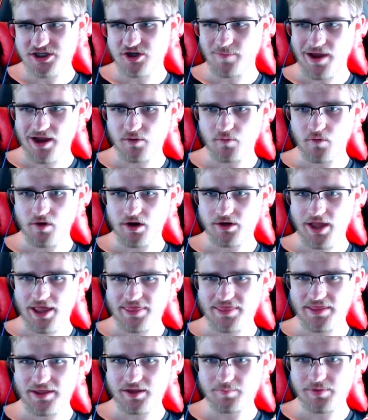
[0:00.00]
no matter what, I
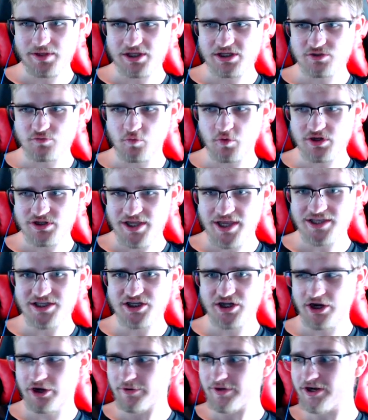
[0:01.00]
think. Because worst case
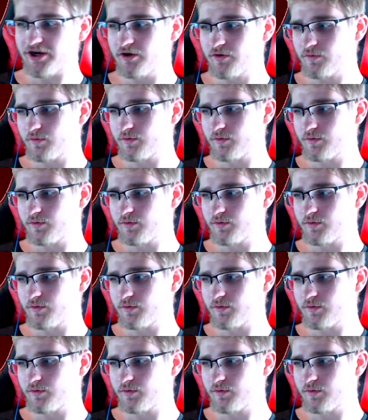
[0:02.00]
scenario,